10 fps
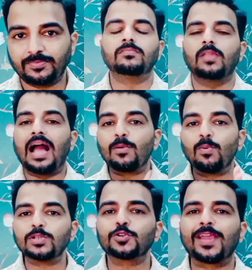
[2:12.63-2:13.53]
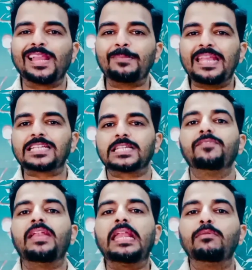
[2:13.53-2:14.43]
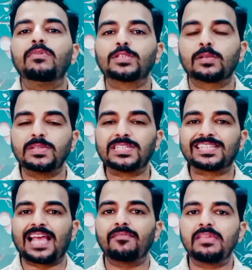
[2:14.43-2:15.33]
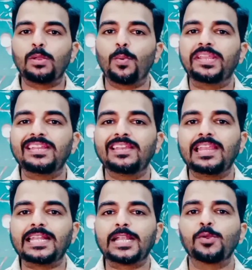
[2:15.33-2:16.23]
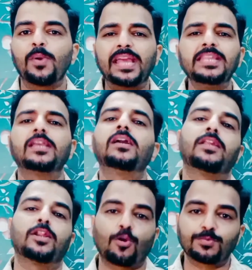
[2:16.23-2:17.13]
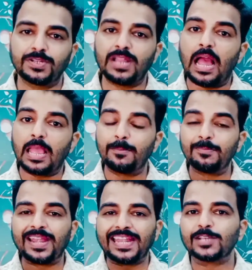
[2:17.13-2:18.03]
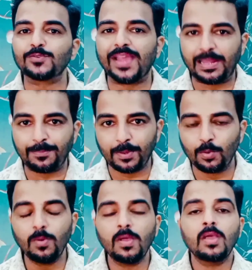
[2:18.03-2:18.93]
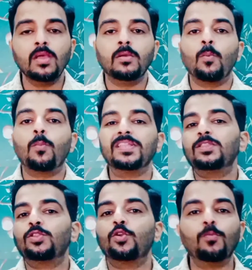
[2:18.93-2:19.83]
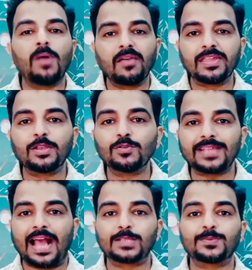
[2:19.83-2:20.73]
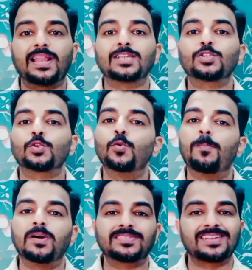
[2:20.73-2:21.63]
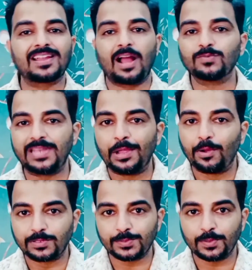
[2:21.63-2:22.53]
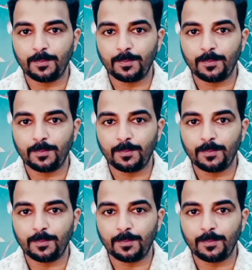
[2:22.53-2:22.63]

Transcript: I want to help each and every individual which is having query related to any career option. I am ready to help you with through my videos as well as through personal counseling also.